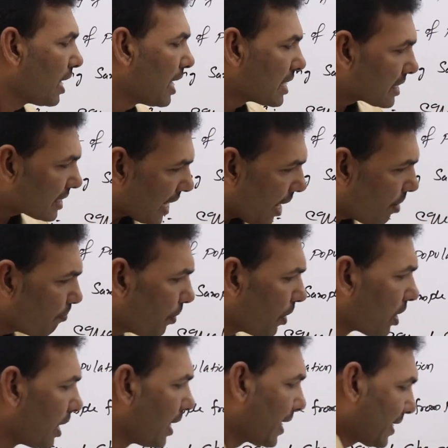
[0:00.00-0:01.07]
Sample
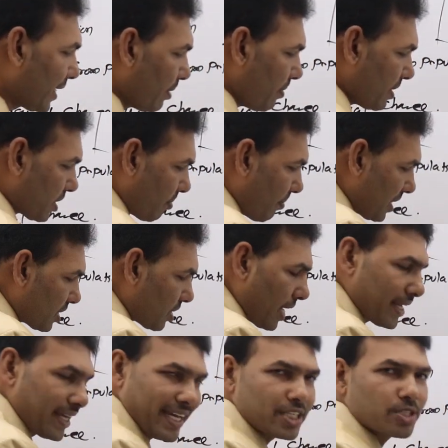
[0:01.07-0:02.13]
related measurements
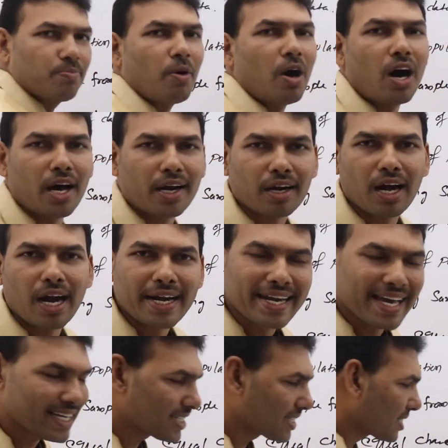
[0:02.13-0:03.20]
like x bar and
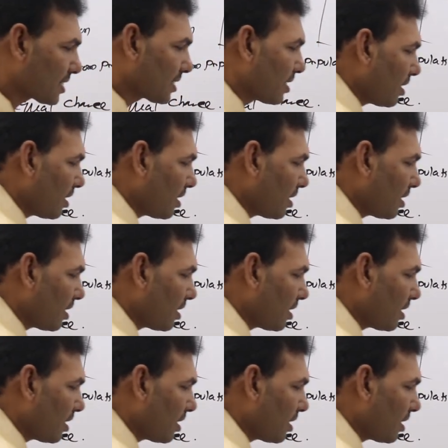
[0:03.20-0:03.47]
S